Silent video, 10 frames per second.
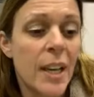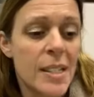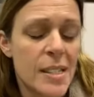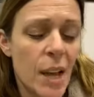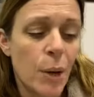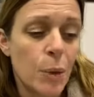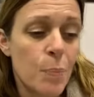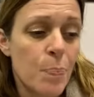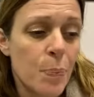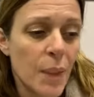So
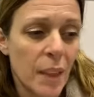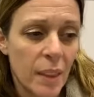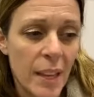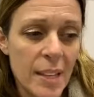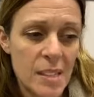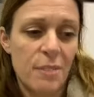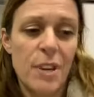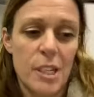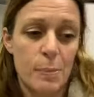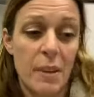that's the
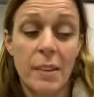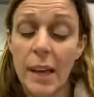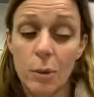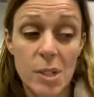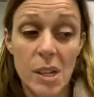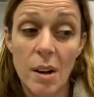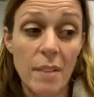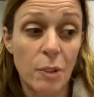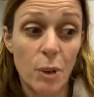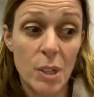first myth. And also
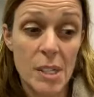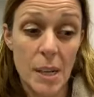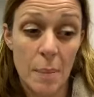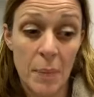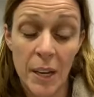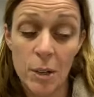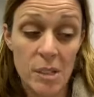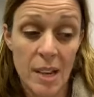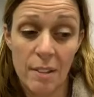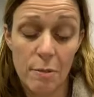I've got, I
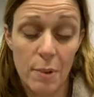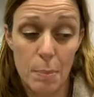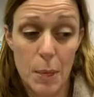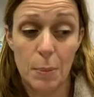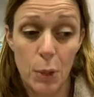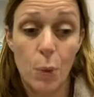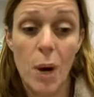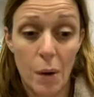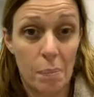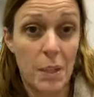also have people who
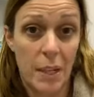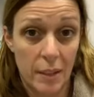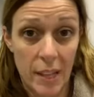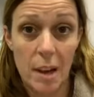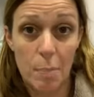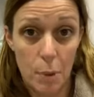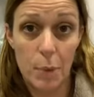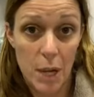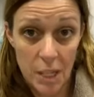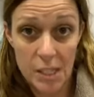are, they are
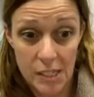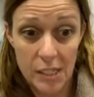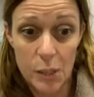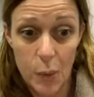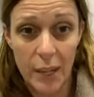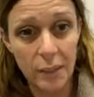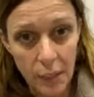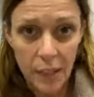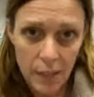proper artists as well.